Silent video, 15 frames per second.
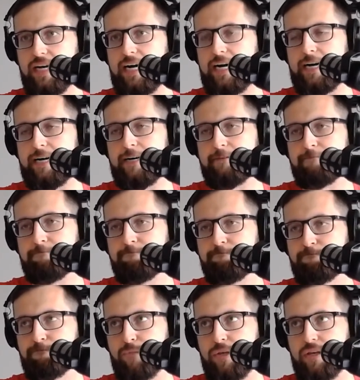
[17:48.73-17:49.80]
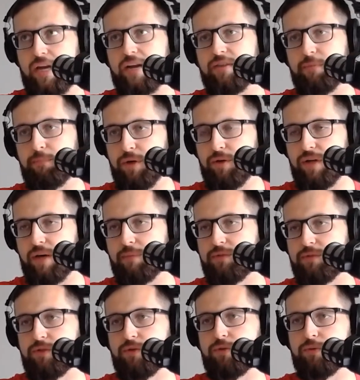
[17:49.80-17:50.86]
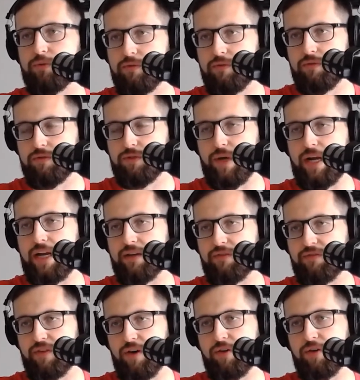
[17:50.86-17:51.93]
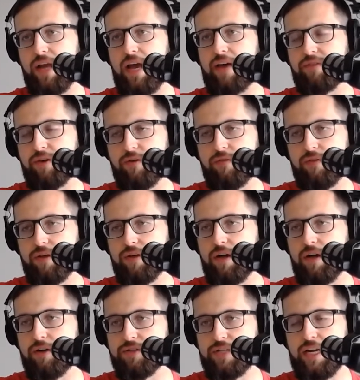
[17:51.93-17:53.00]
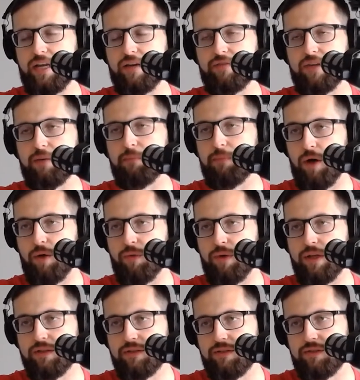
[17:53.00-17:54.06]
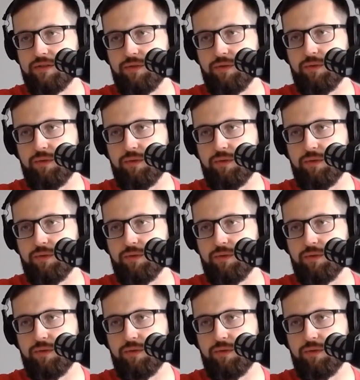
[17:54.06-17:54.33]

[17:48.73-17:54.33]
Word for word: kind of the build up to training to failure and having all the understanding of the components